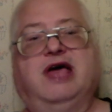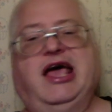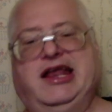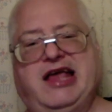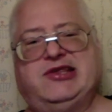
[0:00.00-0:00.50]

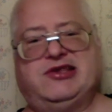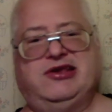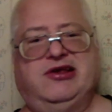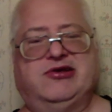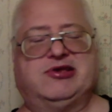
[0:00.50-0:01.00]
and that's,
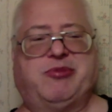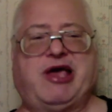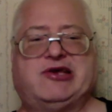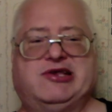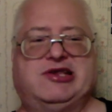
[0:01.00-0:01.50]
you know,
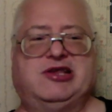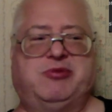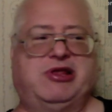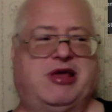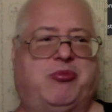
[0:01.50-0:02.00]
Sebastian seems to
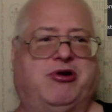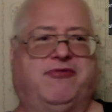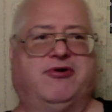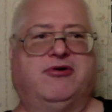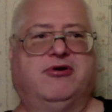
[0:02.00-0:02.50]
be at that point
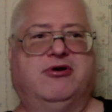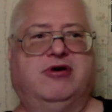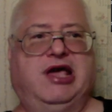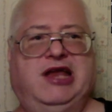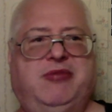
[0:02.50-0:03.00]
of view.
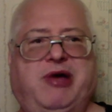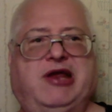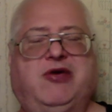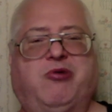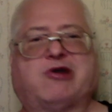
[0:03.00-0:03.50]

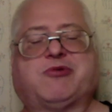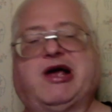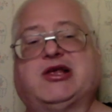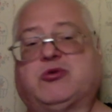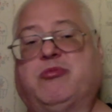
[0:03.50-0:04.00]
Anybody who works for
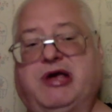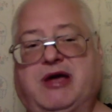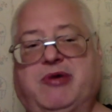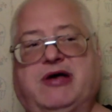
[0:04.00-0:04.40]
House will become